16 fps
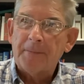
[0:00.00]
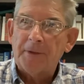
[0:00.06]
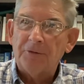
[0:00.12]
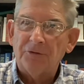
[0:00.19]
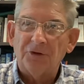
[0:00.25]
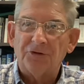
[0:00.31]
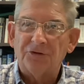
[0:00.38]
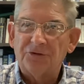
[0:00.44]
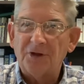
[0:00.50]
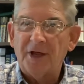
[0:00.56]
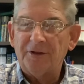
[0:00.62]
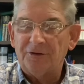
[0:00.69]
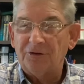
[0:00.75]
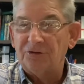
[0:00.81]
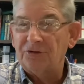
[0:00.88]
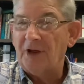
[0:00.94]

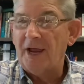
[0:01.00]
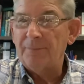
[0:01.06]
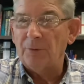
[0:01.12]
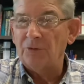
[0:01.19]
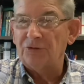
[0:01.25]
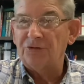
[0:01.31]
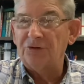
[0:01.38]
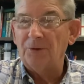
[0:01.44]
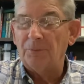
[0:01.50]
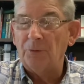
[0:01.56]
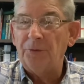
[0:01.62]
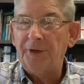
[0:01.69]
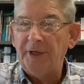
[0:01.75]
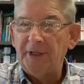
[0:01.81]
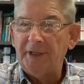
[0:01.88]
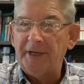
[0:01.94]
discipleship
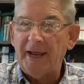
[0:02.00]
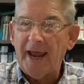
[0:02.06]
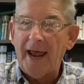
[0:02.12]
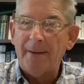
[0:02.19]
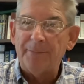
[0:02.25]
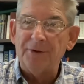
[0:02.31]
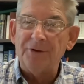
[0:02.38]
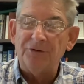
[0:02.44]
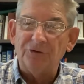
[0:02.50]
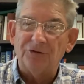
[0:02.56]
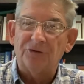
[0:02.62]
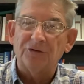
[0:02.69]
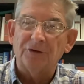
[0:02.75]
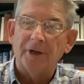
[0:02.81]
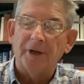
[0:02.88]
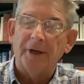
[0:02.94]
really
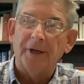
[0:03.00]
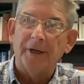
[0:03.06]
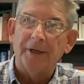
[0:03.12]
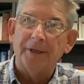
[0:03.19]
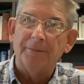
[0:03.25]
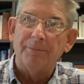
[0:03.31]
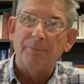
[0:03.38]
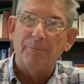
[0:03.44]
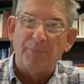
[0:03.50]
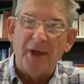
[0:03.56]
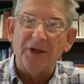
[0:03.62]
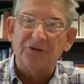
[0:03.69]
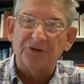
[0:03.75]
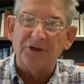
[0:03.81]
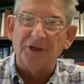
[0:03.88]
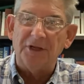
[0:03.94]
happens
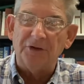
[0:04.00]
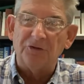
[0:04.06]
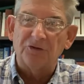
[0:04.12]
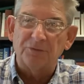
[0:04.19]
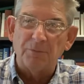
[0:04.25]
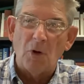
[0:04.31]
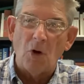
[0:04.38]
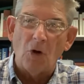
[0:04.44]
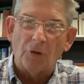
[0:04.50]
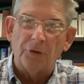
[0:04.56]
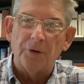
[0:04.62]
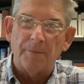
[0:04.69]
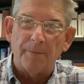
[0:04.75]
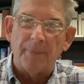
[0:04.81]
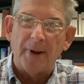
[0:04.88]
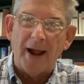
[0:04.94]
best in small
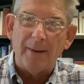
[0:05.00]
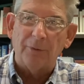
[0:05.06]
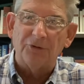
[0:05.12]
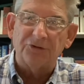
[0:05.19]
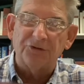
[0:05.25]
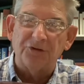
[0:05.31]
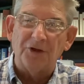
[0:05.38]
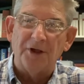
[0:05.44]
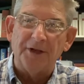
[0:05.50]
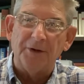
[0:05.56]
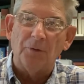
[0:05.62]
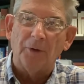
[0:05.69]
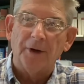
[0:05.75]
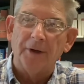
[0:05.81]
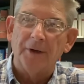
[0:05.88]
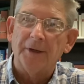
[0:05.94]
group Bible study,
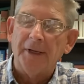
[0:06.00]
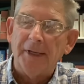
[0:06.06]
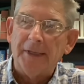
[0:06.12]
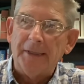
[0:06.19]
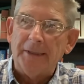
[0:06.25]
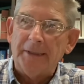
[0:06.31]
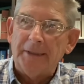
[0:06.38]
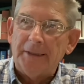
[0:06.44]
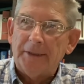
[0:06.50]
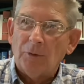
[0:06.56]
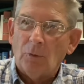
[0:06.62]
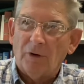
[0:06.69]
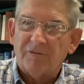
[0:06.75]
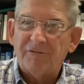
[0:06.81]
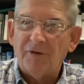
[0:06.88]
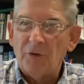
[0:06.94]
where
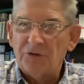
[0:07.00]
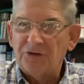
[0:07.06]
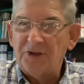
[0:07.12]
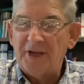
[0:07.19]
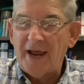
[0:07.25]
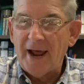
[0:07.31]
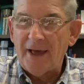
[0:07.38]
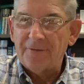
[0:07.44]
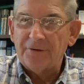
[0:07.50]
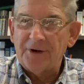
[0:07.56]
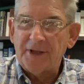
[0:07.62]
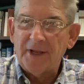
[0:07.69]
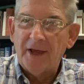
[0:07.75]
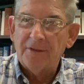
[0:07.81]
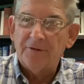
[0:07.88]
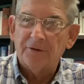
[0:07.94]
folks gather
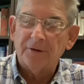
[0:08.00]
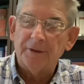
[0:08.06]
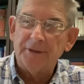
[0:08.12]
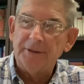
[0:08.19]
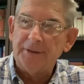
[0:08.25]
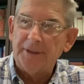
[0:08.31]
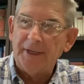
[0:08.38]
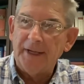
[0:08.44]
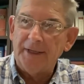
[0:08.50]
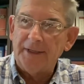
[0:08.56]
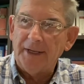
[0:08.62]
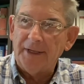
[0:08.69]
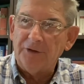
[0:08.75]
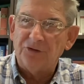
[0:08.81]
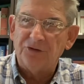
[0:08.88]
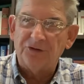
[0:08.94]
together
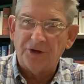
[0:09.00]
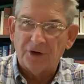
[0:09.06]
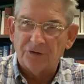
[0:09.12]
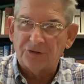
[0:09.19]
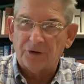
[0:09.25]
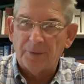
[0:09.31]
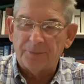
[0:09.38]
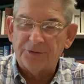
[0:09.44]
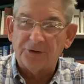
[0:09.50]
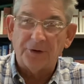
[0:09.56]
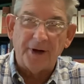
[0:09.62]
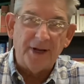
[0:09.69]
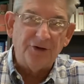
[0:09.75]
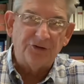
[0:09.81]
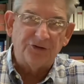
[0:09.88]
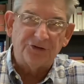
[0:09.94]
and share scripture
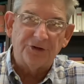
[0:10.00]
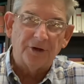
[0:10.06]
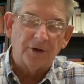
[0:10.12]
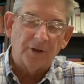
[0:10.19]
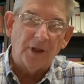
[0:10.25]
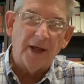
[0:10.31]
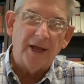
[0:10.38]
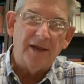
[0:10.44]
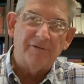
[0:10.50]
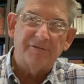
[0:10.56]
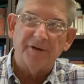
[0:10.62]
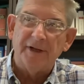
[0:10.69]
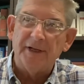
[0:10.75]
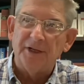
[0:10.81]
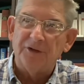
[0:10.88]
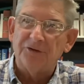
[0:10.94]
and share life,
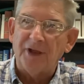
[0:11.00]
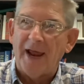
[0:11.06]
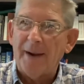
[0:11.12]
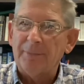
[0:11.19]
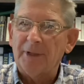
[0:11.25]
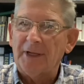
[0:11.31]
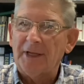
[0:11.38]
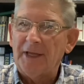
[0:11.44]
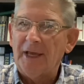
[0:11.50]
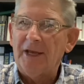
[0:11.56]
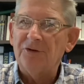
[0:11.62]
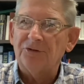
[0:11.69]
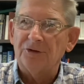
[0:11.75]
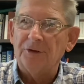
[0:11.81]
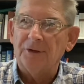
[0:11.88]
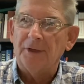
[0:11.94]
and its
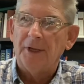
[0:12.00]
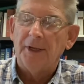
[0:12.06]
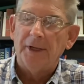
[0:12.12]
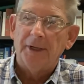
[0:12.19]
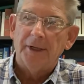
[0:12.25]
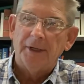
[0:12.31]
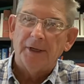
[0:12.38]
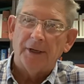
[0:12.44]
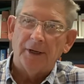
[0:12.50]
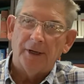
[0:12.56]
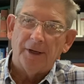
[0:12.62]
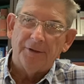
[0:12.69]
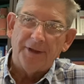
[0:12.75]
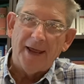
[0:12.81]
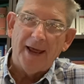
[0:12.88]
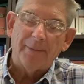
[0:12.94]
application,
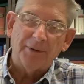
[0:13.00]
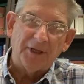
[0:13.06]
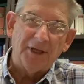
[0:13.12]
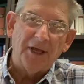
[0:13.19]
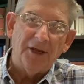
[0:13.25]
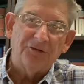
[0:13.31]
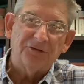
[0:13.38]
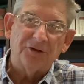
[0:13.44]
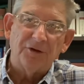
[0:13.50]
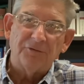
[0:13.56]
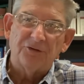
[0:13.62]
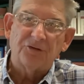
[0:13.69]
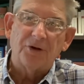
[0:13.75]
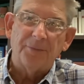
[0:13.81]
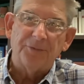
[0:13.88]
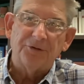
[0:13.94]
the application of
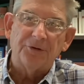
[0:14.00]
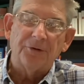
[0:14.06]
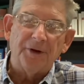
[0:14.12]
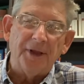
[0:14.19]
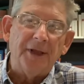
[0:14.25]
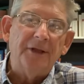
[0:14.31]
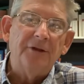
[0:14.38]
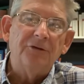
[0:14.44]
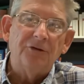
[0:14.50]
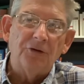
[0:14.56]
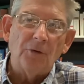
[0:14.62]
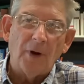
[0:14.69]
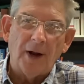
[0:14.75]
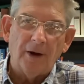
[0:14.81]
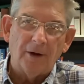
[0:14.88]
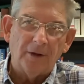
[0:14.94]
scripture
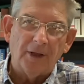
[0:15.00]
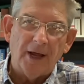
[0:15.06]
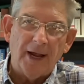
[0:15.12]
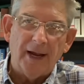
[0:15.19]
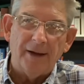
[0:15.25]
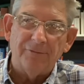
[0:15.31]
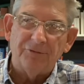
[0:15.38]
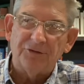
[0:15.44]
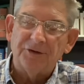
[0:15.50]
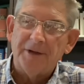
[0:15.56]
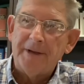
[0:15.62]
into our lives,